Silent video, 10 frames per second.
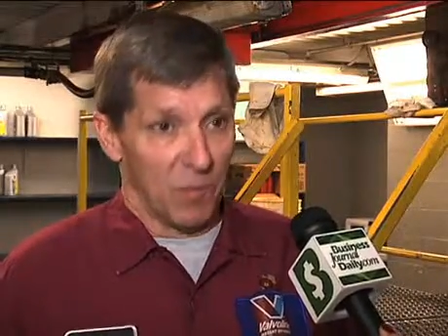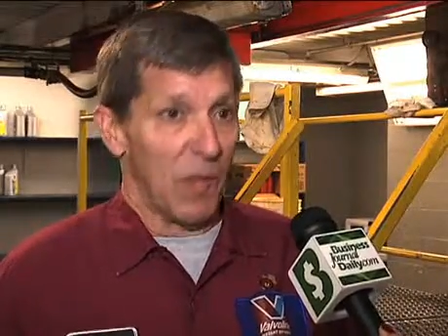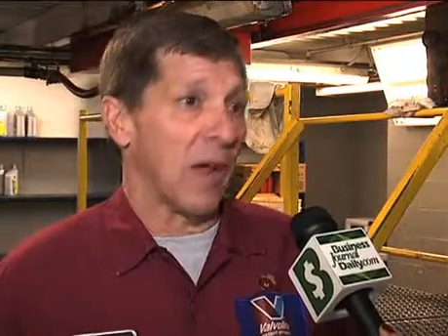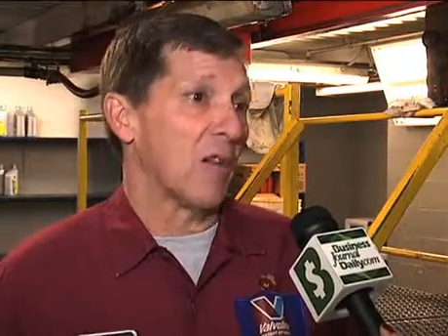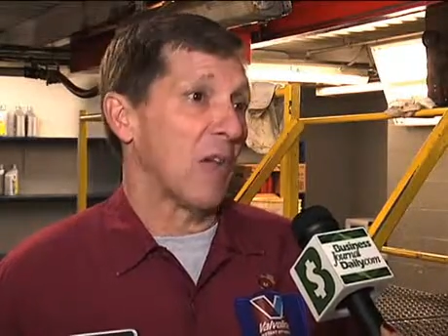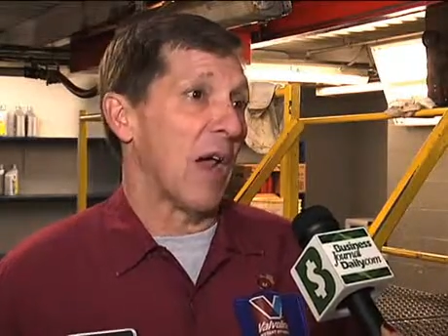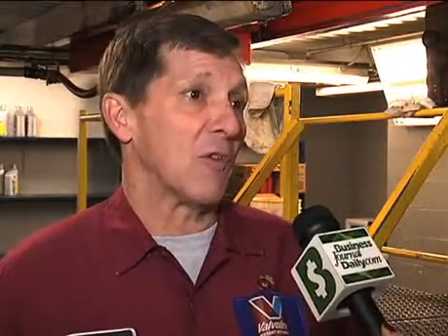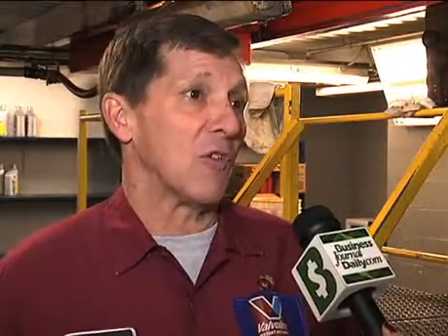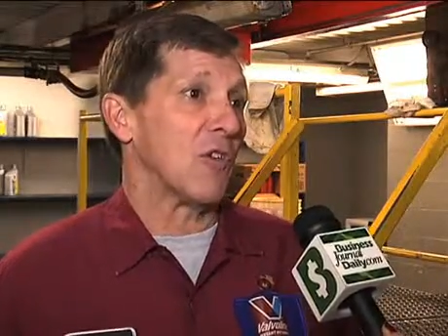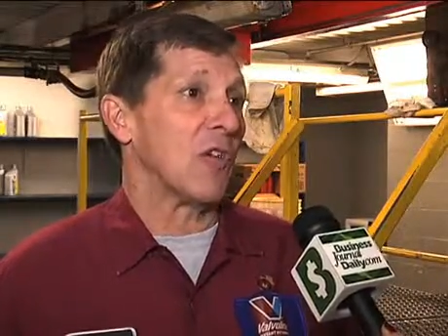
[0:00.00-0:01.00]
Because
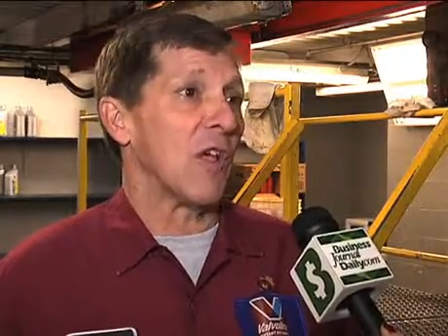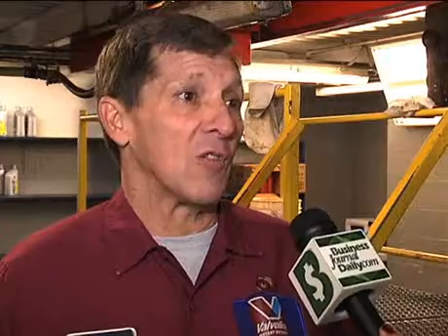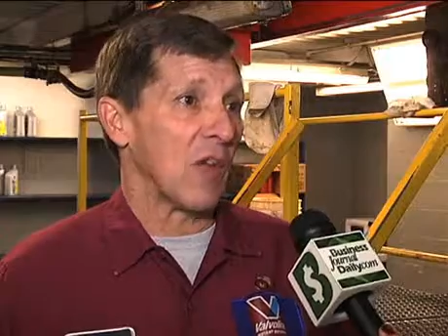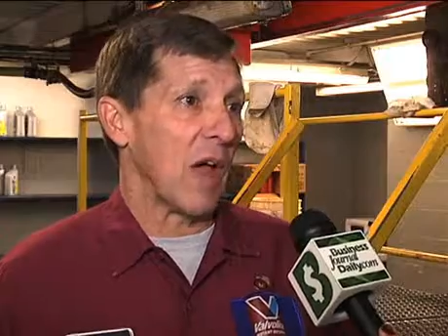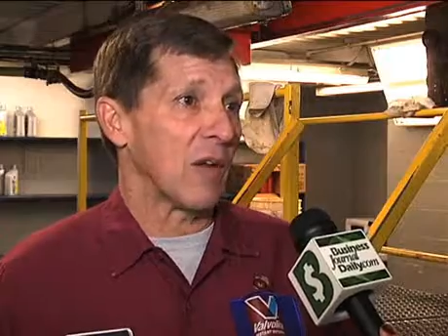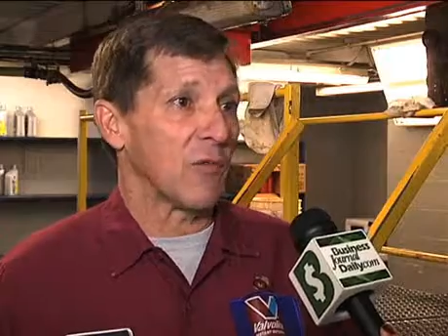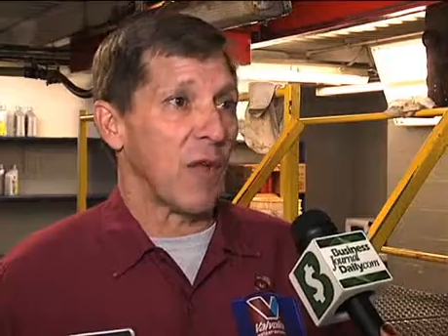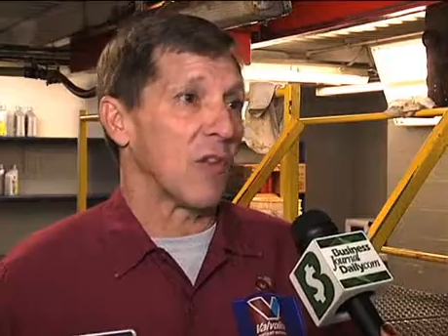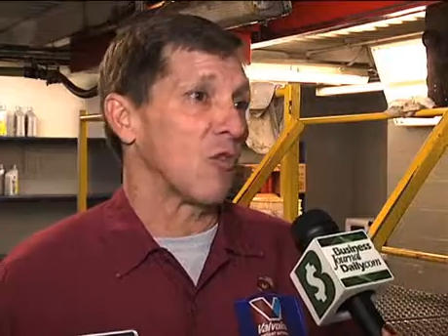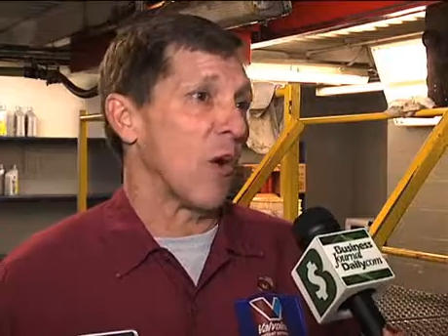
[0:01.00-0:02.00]
nitrogen does not
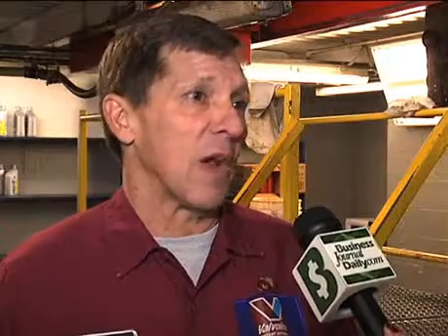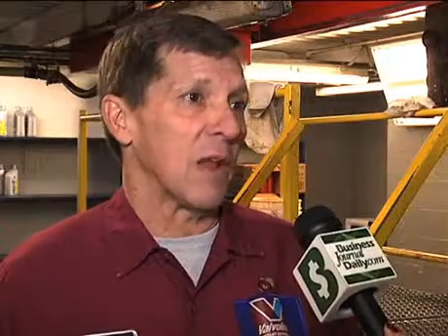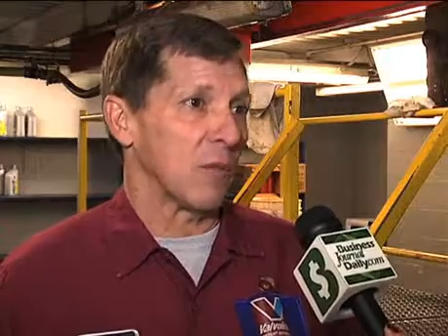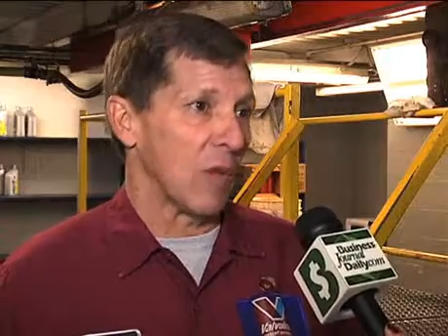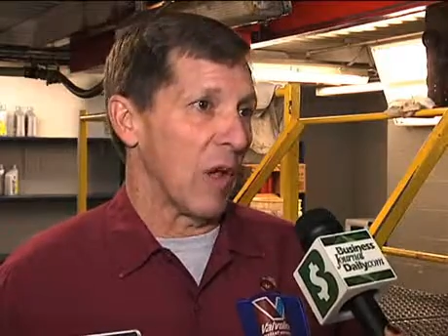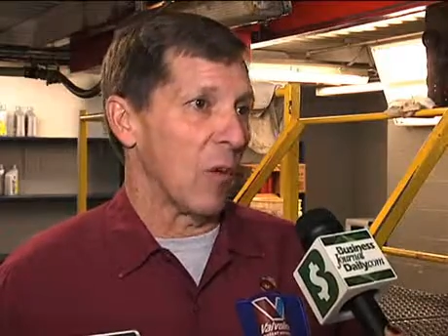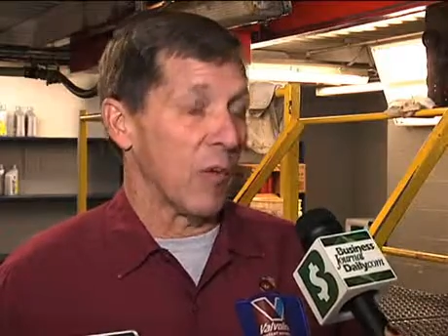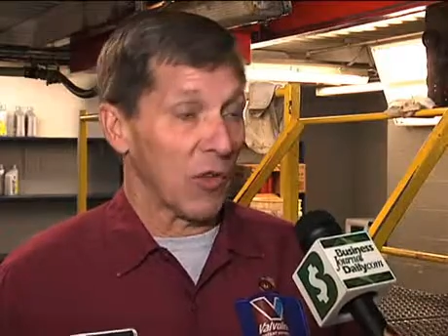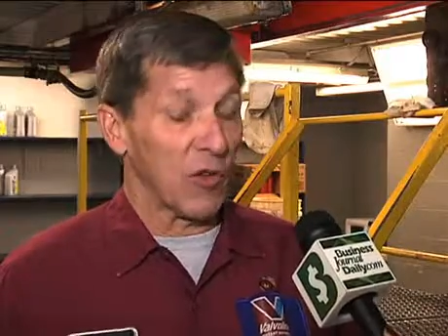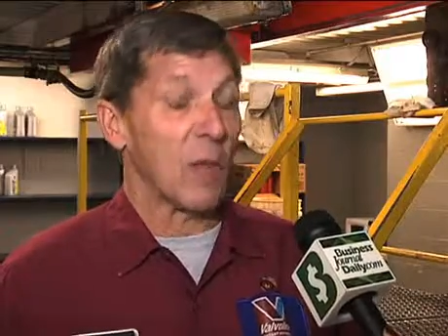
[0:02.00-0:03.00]
fluctuate
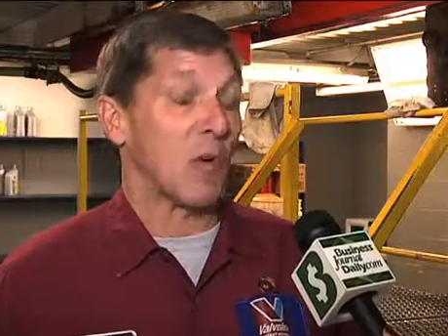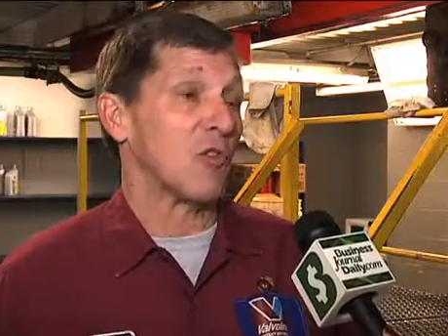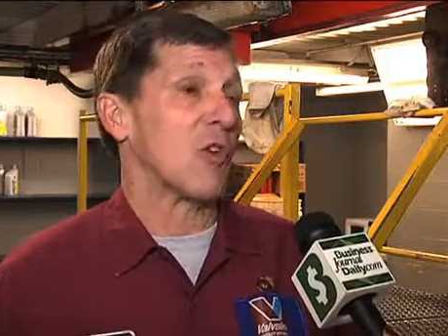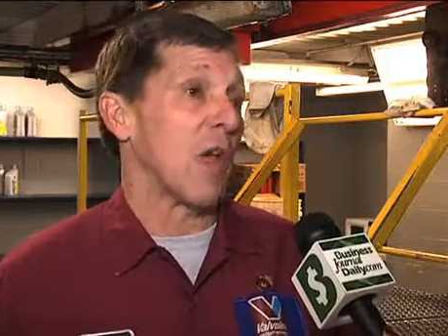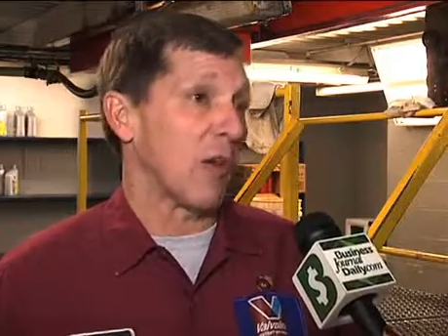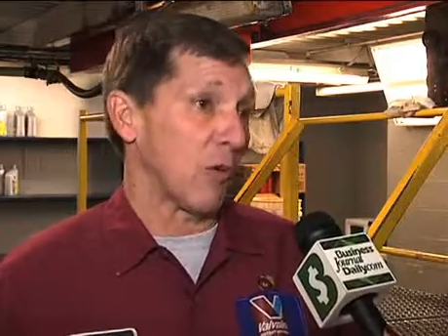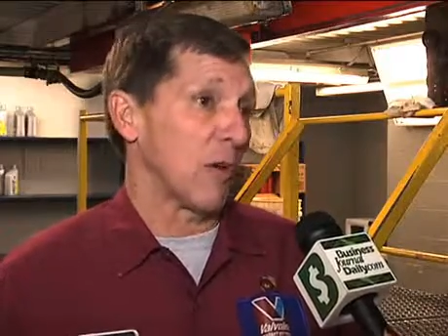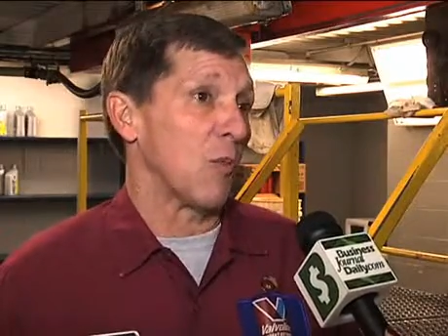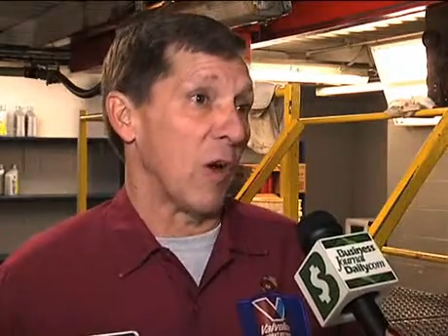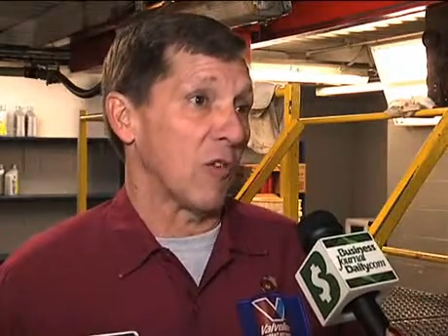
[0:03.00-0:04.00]
with the temperature like
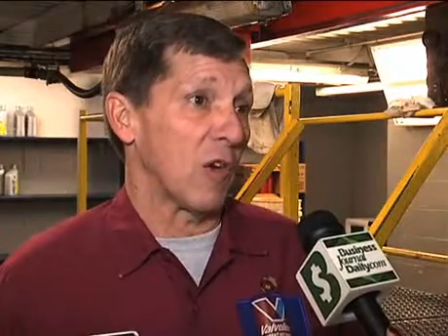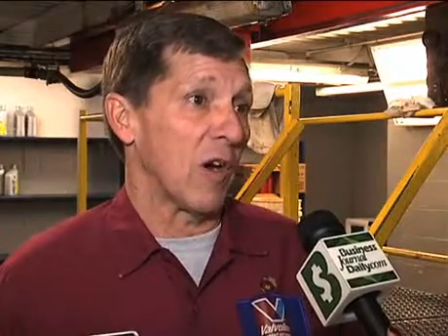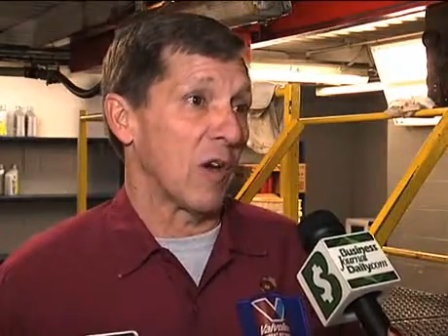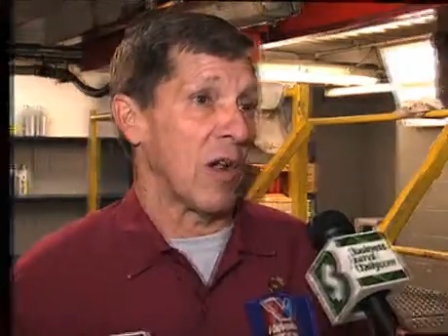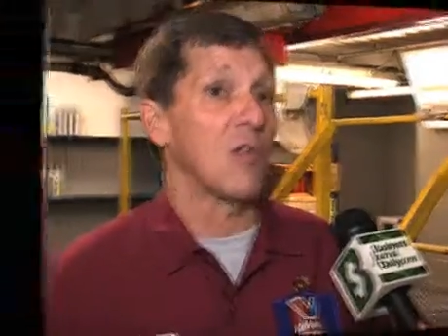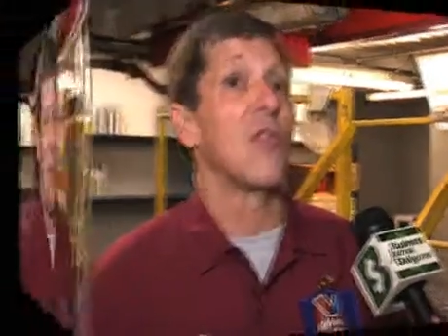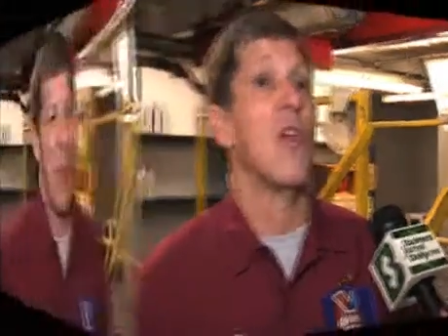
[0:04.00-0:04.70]
compressed air does.